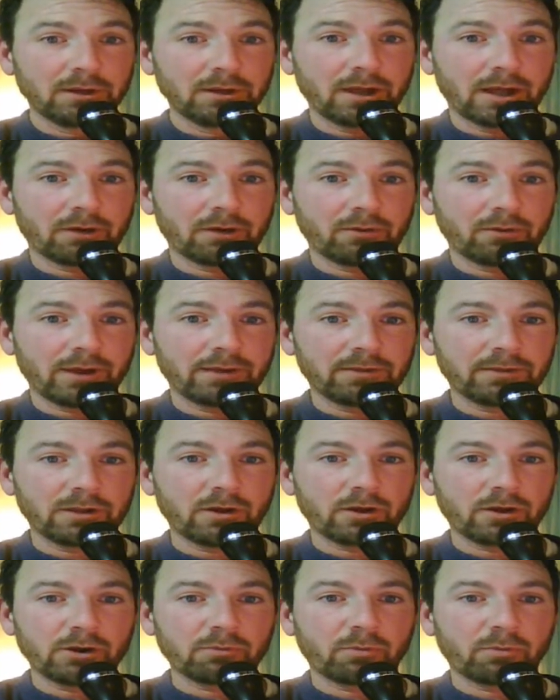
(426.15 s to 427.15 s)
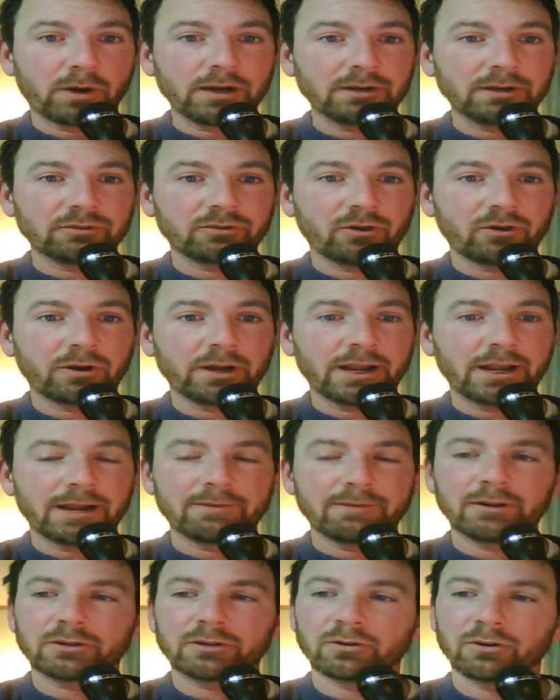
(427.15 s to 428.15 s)
I don't have the auto brightness on. I
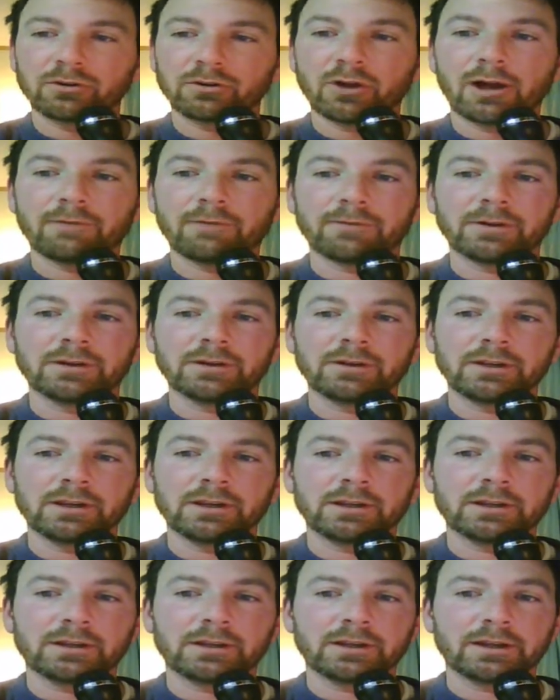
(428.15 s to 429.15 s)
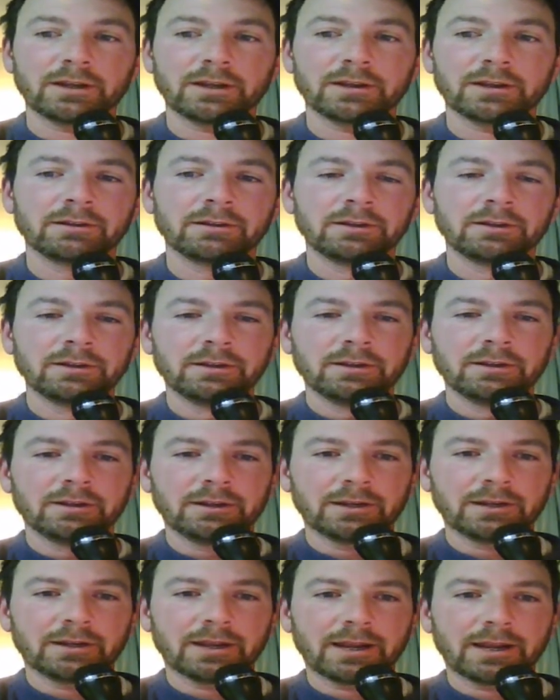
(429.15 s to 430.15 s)
have it turned off, and I
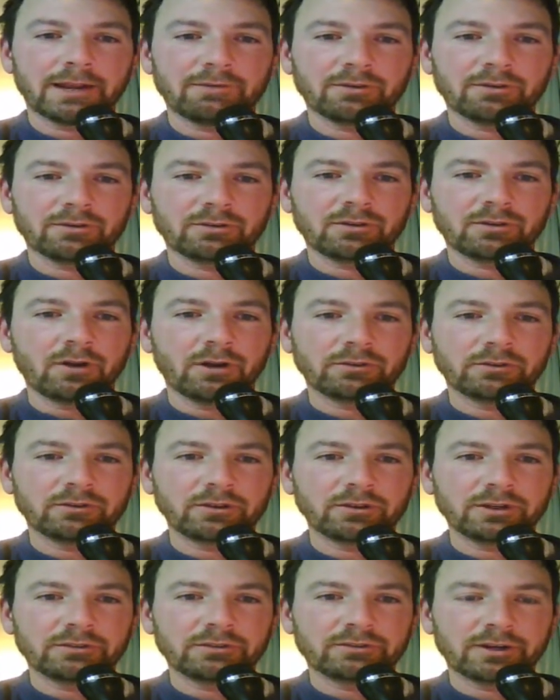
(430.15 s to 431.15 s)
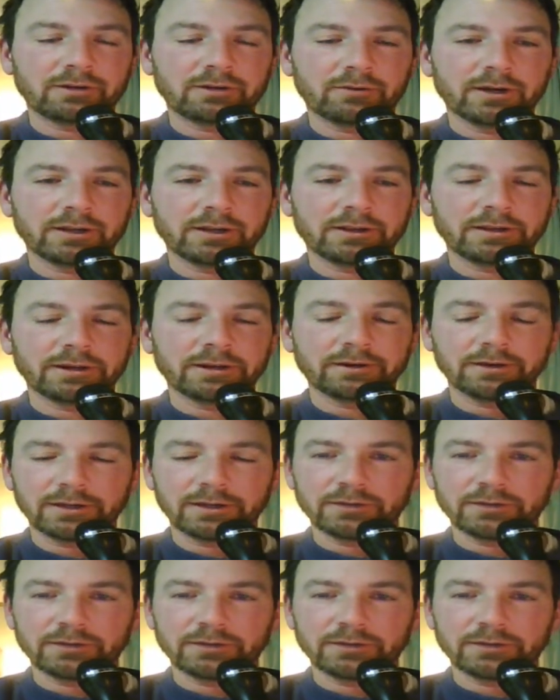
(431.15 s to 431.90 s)
have it constantly set right there.